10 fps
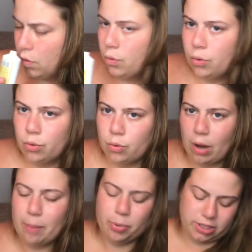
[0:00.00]
Ooh,
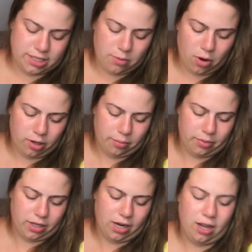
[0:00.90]
I put some on,
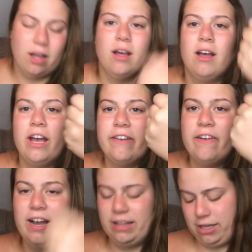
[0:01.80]
but I have
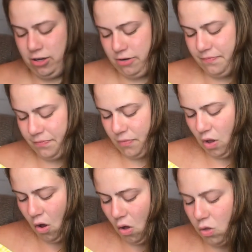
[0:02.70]
highlighter
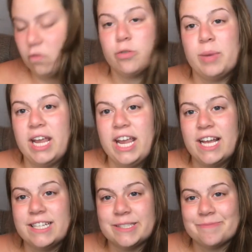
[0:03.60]
all over my
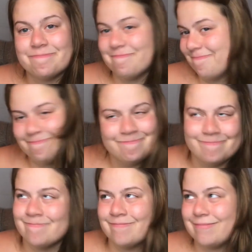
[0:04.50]
hand
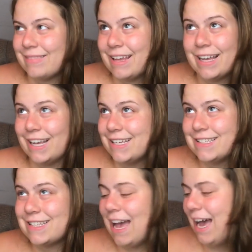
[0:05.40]
because
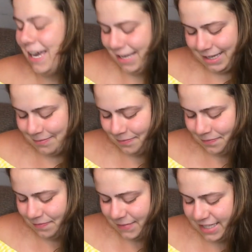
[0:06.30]
I
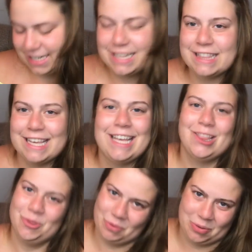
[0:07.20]
didn't think it
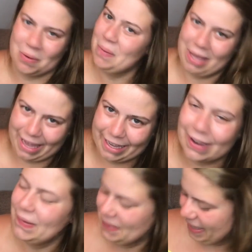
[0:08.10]
through. Okay.
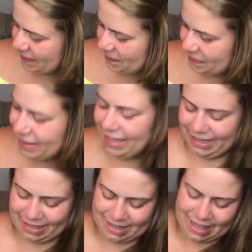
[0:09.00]

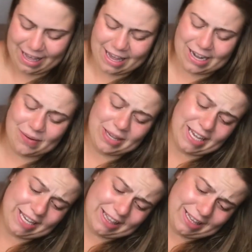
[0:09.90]
Now I
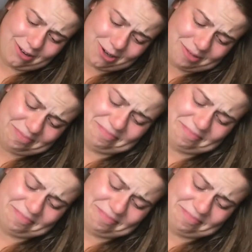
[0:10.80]
can't get the lid on.